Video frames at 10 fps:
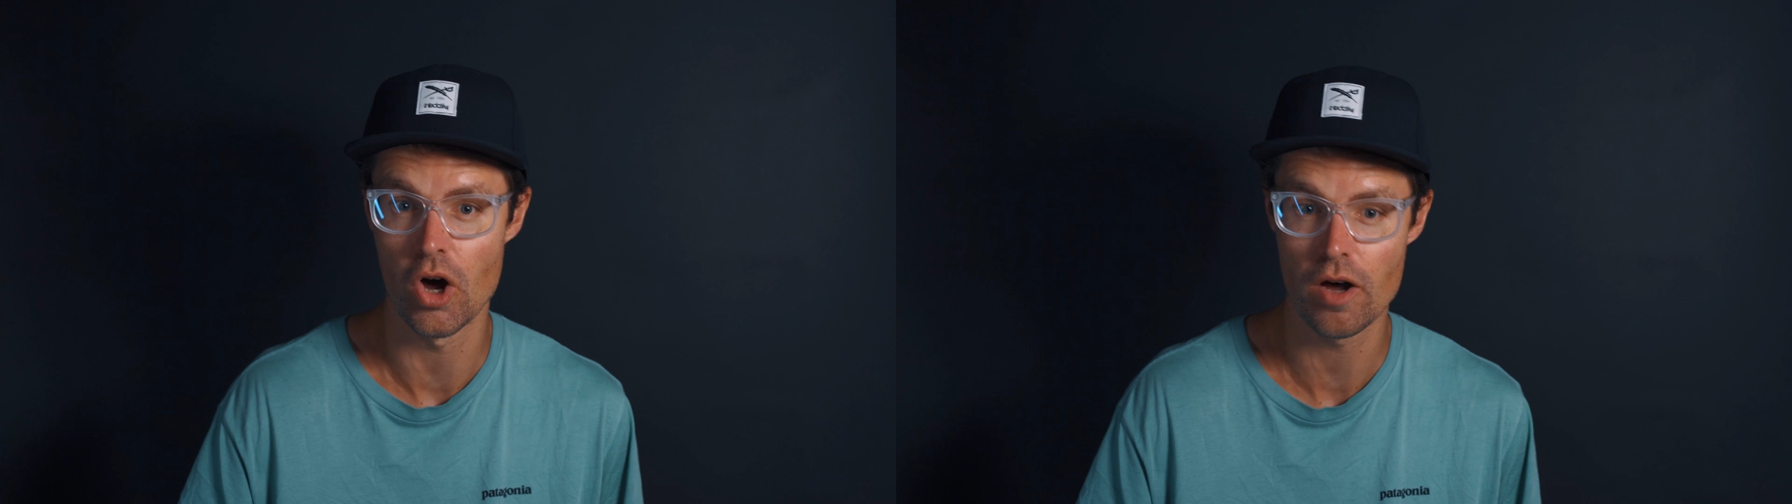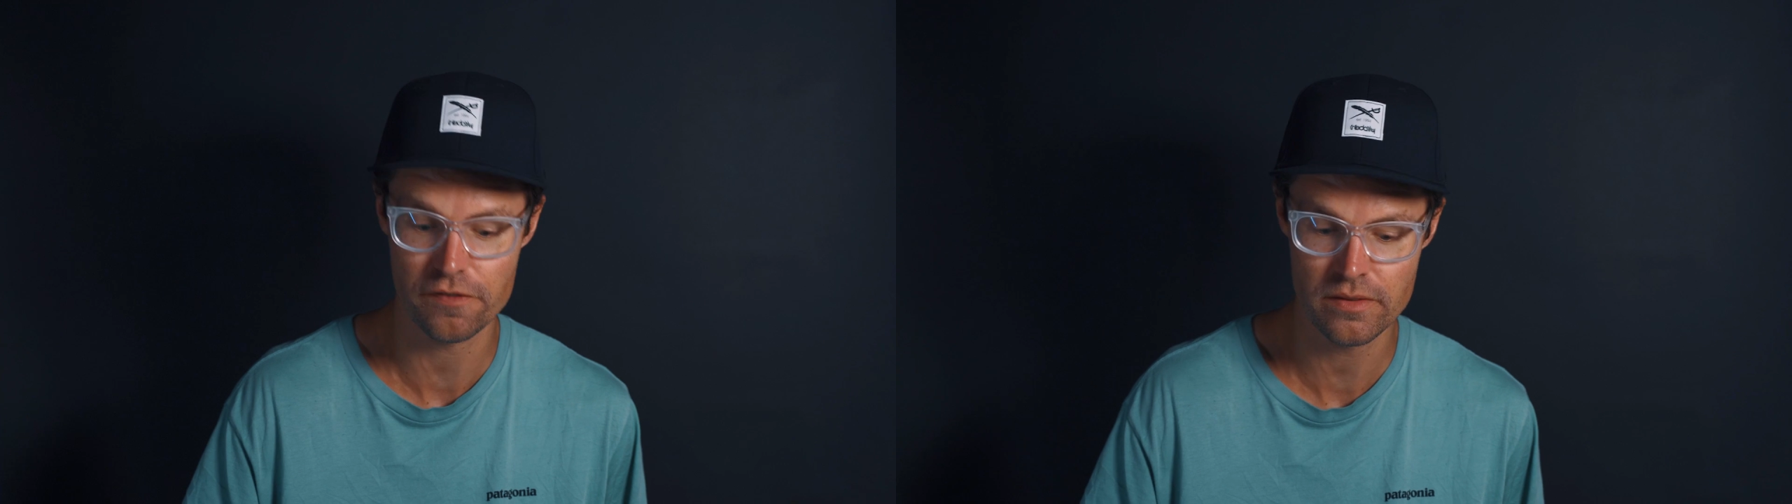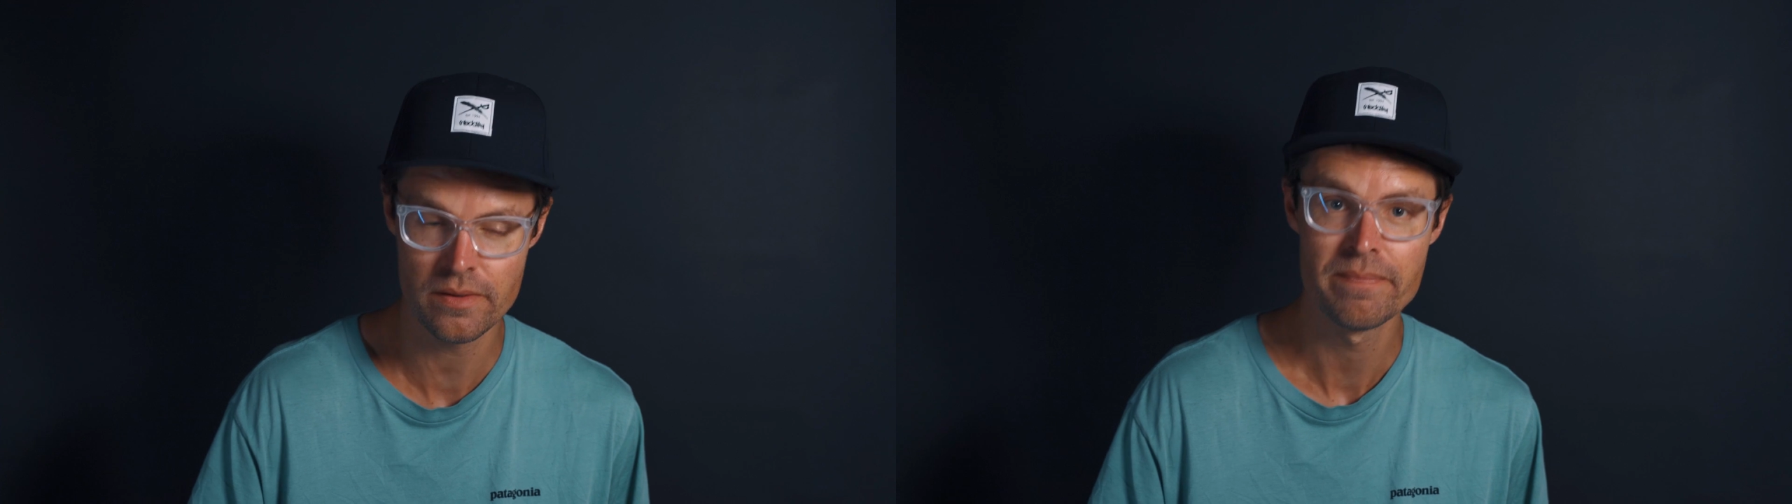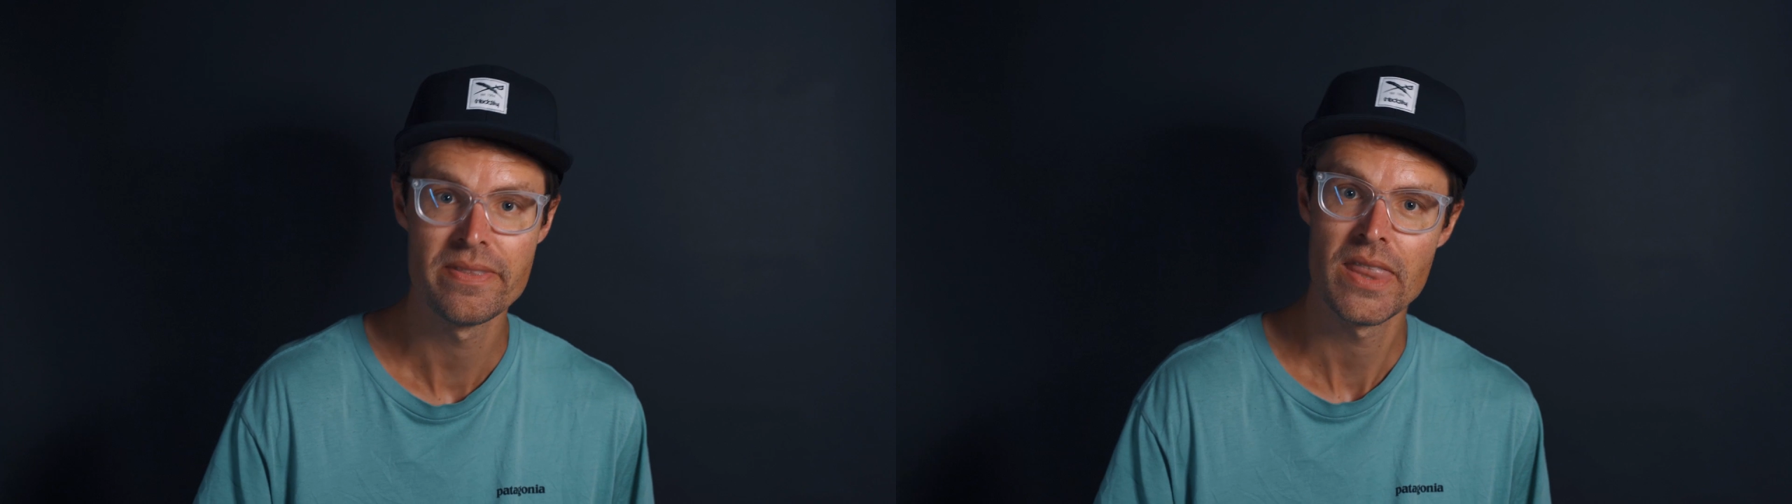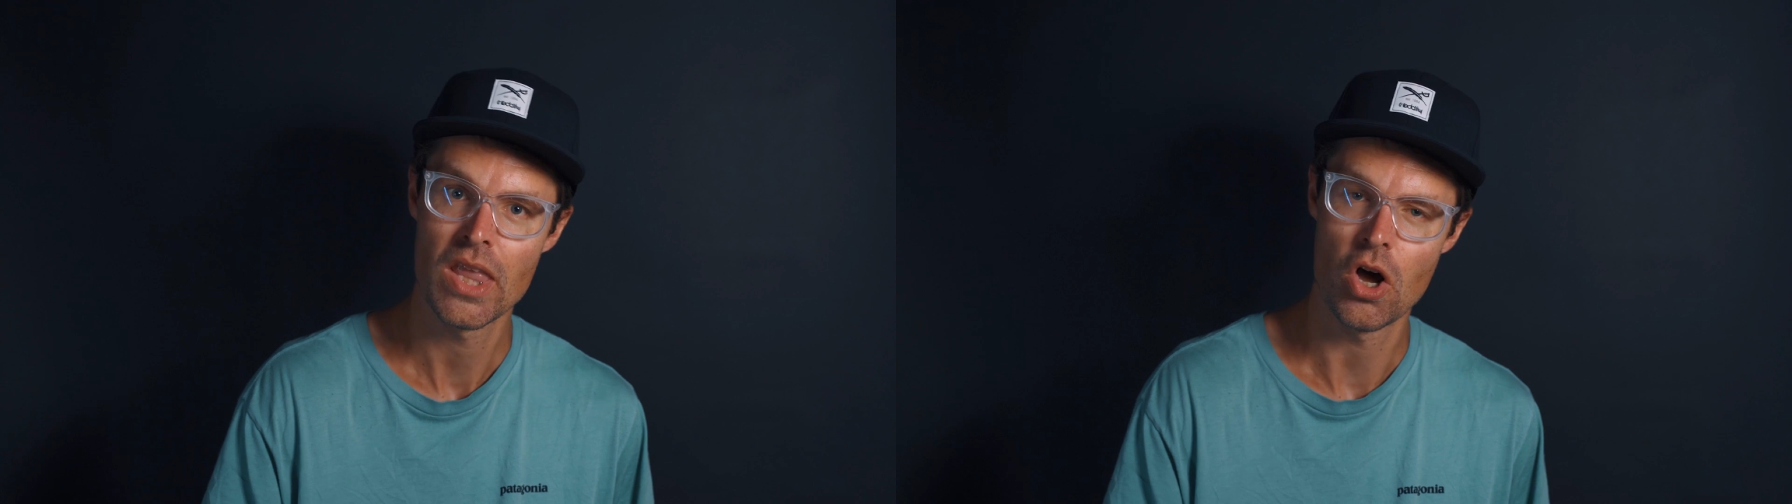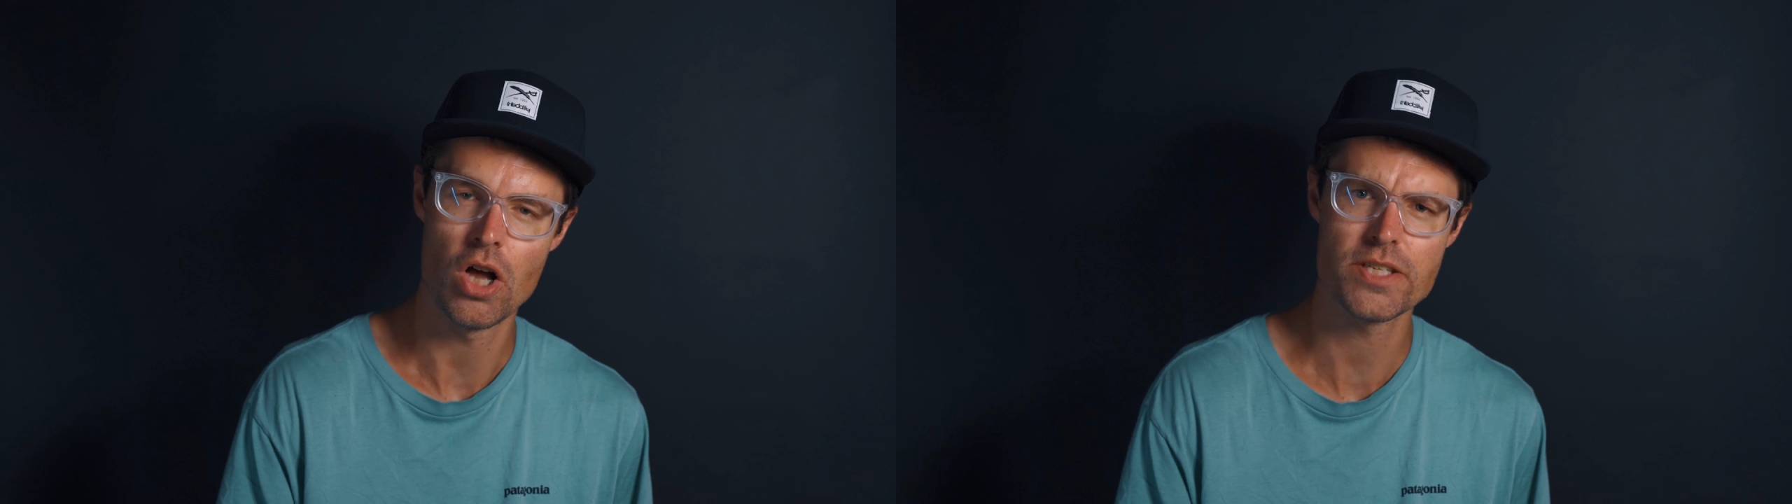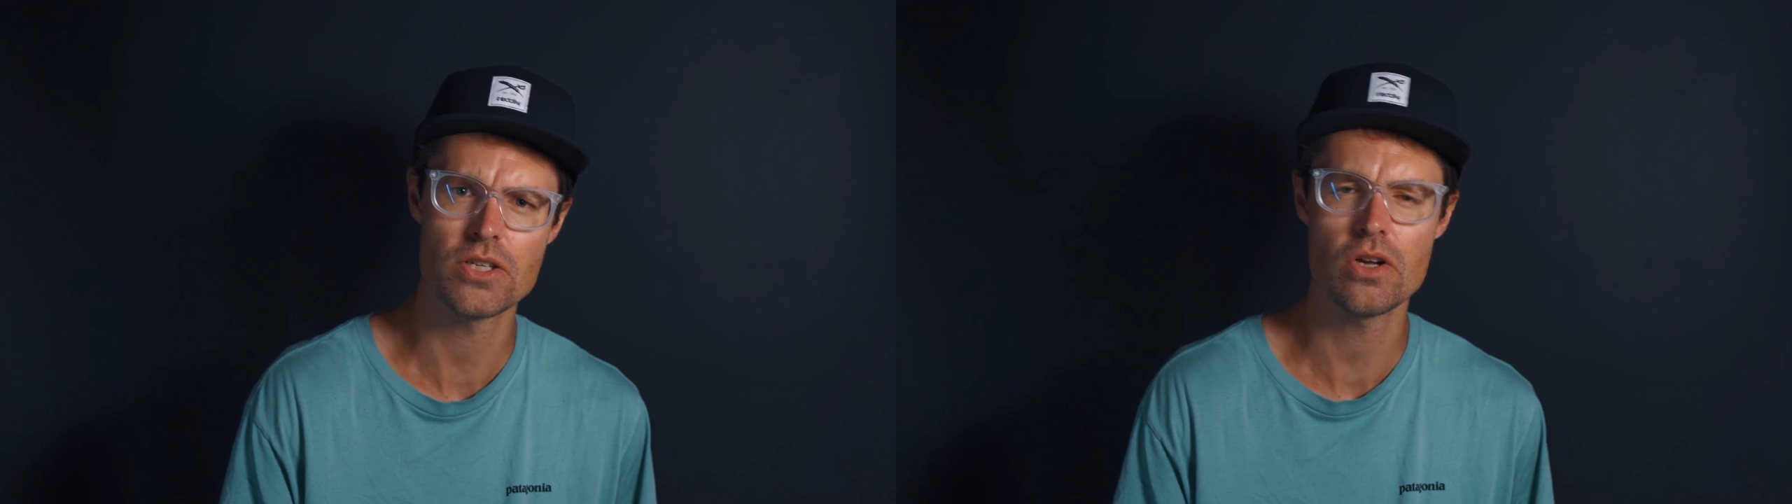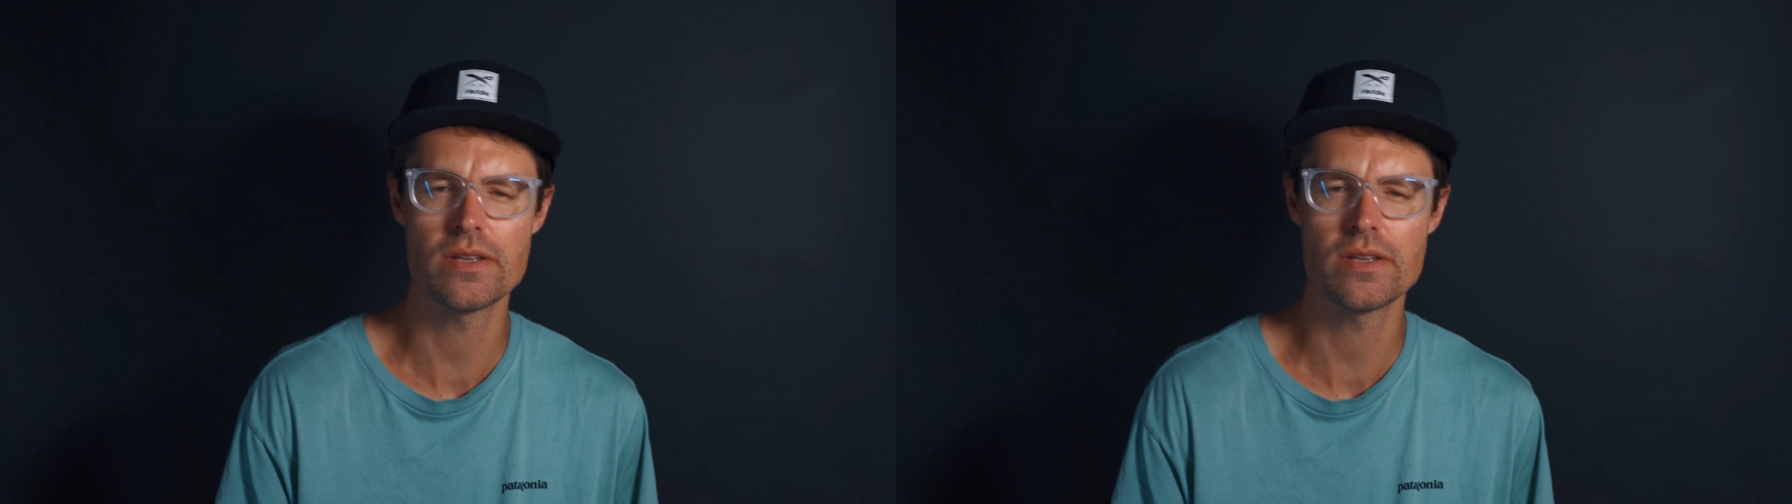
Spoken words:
often. Also,